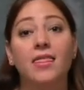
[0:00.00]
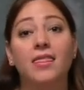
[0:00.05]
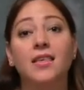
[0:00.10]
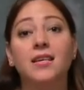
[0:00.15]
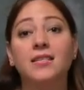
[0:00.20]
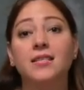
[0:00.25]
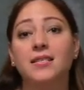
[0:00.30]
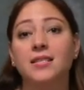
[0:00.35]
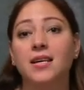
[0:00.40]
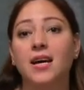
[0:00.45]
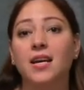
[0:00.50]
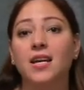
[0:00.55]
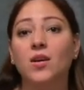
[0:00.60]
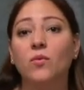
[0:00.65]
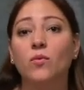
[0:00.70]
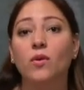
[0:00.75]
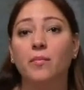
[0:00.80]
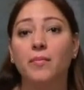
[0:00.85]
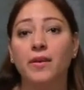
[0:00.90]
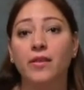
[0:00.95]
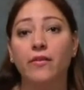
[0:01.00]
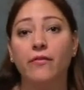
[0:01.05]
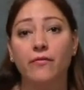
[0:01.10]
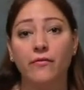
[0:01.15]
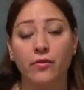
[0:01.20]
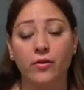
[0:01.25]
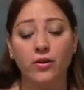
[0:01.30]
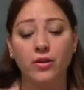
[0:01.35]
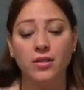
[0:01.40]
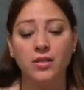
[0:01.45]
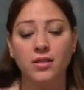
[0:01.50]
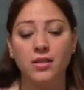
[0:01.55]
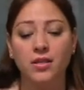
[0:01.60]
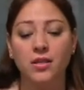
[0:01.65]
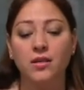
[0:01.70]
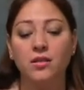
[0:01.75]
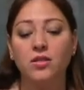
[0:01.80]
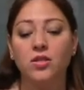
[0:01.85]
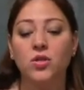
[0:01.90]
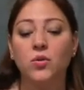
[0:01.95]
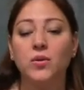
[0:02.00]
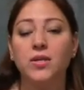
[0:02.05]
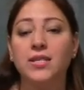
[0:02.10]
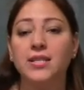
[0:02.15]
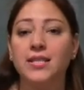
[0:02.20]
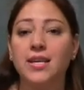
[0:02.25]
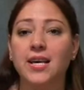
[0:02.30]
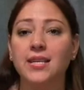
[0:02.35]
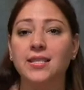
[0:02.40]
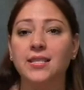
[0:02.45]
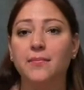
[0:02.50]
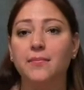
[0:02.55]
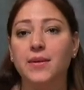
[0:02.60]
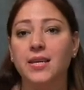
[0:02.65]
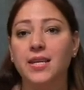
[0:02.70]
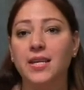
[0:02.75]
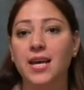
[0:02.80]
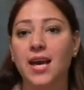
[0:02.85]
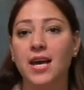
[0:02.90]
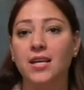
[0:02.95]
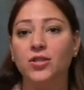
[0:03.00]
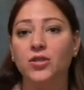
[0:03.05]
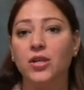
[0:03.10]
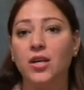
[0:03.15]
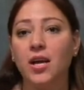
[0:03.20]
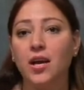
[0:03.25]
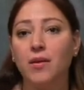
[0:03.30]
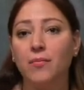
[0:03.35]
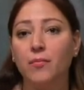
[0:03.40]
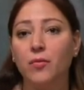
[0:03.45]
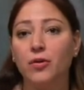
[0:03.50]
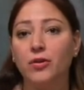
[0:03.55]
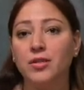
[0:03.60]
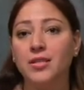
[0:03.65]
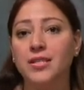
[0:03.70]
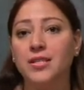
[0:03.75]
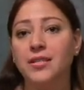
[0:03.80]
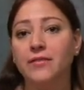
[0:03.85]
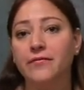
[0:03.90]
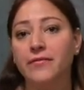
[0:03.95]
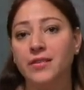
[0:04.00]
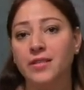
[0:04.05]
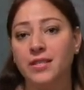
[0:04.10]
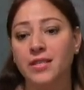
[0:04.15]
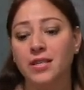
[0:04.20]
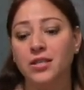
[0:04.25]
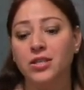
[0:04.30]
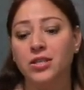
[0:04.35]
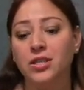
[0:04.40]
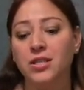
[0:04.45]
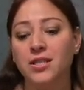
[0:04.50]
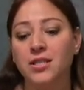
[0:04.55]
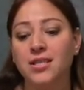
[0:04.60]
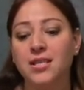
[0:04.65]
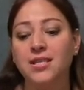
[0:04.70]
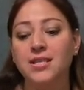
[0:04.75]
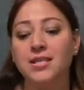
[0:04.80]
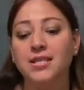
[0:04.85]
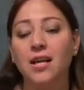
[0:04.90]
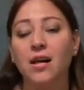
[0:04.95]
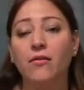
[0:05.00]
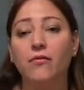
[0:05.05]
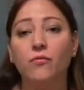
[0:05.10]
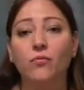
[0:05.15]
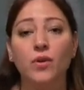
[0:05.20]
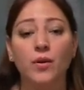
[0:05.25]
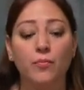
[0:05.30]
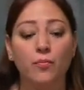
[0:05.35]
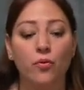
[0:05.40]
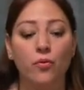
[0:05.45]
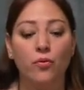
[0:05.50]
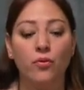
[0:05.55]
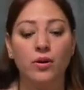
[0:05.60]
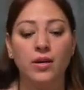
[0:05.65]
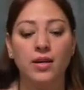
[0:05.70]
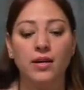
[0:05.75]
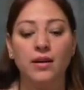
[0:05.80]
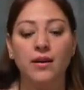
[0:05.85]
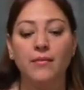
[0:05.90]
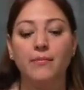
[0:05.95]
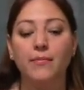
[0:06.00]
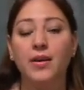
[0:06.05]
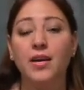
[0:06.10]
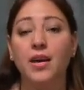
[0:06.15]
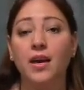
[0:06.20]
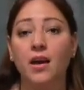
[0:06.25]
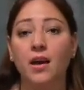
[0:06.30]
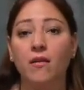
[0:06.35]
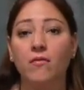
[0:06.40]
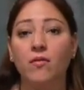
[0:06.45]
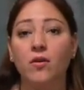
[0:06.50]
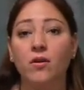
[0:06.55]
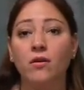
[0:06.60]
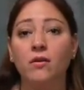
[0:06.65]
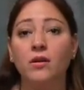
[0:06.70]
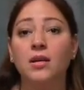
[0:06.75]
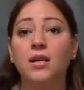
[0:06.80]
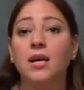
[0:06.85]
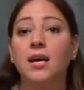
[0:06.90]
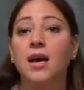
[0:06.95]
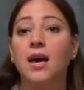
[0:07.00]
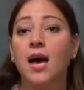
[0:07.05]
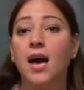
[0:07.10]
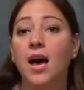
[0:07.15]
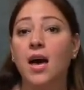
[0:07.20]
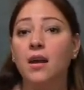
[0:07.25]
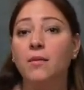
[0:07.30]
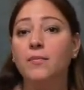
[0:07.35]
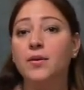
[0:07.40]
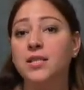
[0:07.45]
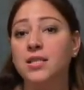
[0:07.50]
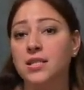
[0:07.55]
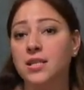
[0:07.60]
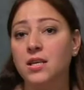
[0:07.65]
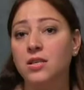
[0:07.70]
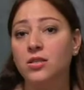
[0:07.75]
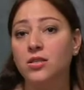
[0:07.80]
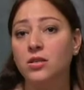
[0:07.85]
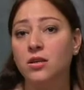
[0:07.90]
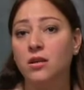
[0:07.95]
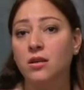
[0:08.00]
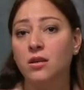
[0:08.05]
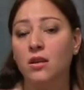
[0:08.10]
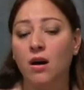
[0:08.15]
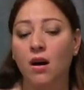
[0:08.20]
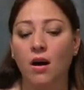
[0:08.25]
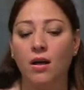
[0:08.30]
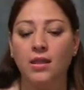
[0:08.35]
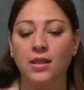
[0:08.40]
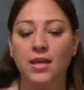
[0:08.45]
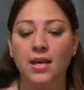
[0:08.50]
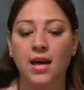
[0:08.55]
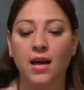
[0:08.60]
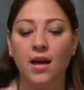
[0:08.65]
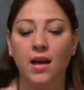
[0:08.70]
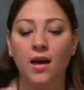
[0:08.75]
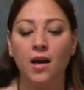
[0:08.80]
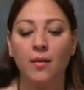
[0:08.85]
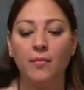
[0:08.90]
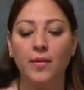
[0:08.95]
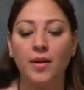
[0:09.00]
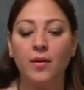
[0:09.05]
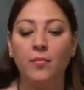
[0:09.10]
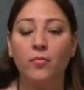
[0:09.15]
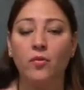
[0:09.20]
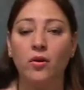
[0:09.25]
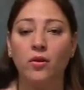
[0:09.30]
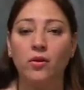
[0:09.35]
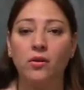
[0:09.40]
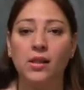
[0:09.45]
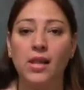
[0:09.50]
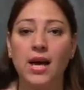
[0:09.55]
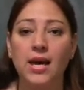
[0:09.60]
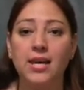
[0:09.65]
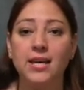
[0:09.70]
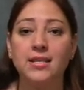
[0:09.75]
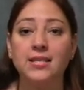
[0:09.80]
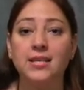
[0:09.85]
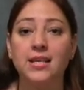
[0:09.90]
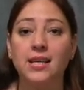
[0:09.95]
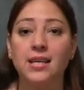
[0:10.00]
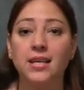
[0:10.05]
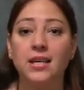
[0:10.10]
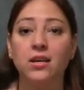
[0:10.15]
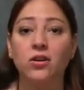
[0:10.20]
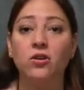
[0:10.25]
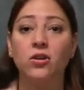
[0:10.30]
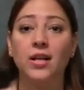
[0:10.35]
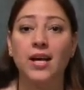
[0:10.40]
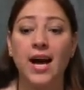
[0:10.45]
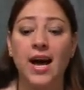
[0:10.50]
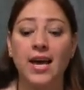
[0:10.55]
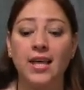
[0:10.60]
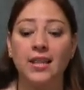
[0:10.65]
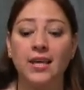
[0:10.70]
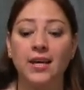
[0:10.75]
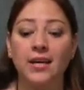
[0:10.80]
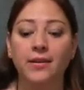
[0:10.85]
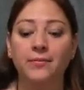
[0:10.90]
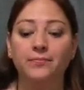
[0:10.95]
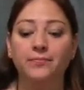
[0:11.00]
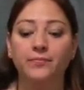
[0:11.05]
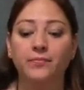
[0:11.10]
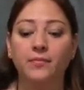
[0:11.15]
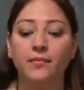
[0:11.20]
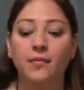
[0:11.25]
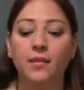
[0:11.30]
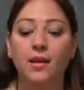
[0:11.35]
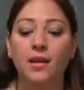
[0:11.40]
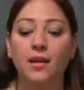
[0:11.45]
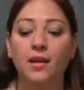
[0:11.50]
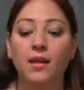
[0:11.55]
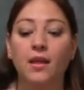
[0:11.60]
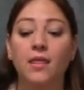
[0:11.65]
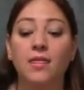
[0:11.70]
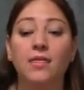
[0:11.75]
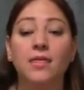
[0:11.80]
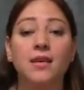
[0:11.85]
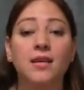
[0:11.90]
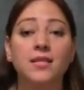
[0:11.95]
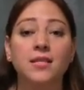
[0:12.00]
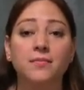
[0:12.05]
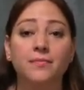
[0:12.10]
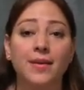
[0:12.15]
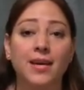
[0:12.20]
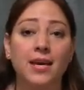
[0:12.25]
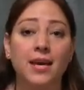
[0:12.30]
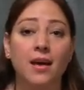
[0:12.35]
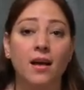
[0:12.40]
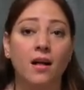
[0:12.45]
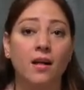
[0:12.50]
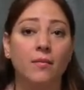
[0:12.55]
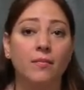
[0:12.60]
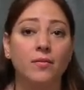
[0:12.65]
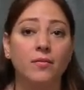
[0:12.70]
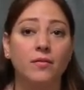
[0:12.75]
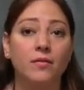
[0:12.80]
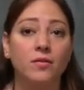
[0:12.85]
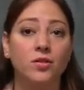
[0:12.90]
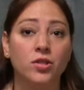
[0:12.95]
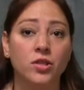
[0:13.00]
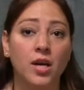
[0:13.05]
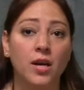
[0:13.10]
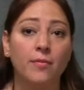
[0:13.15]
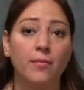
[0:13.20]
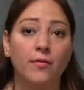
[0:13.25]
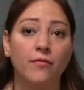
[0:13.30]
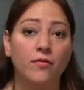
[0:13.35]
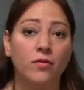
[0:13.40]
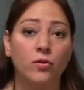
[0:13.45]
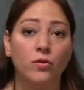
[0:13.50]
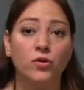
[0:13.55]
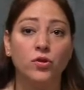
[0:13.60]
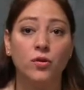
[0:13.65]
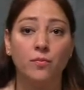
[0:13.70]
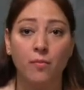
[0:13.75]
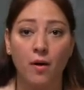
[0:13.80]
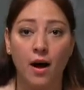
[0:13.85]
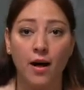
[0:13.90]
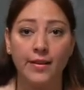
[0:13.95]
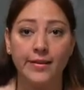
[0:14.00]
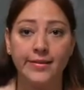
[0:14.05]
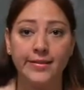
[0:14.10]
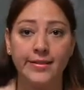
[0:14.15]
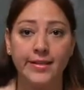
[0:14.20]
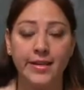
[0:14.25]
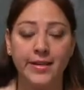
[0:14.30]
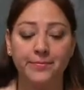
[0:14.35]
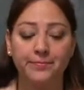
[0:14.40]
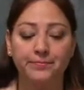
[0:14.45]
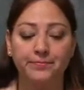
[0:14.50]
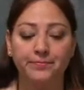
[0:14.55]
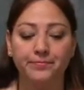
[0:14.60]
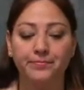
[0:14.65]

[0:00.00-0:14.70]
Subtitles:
This study will be the first to assess the pediatric emergency physician's self-reported behavior and position on the AAP bronchiolitis clinical guideline. This may help shape future policy.